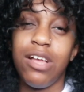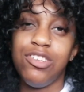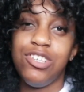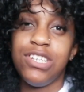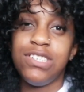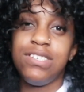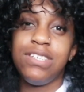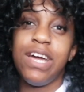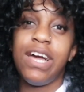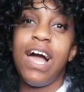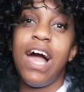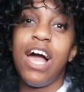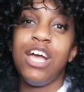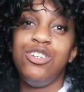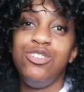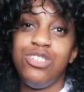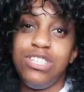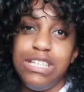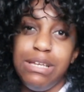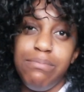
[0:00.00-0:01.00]
Just like how
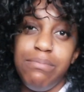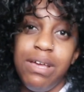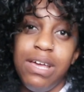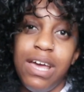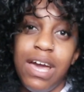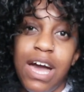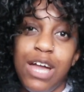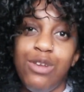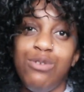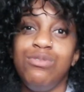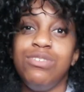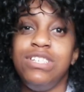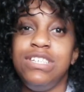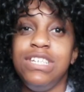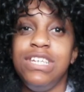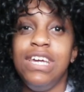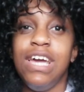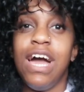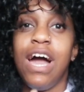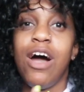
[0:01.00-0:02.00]
you see me, I don't
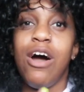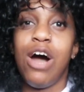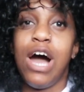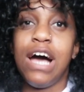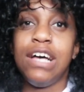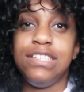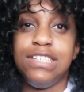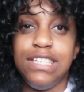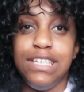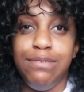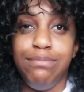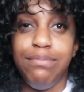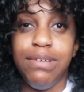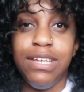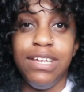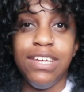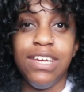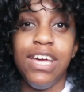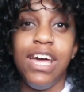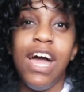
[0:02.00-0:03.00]
see how I see
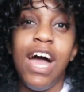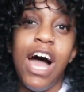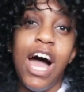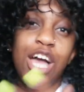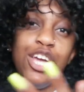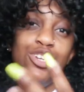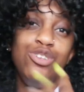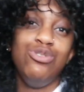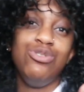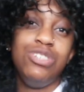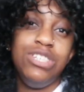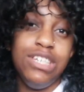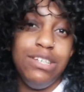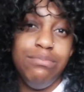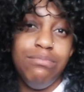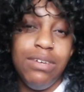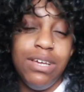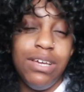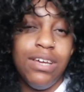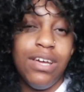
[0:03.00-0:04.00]
me, how you
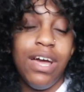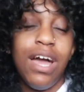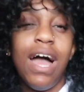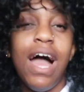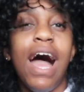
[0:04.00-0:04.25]
see me.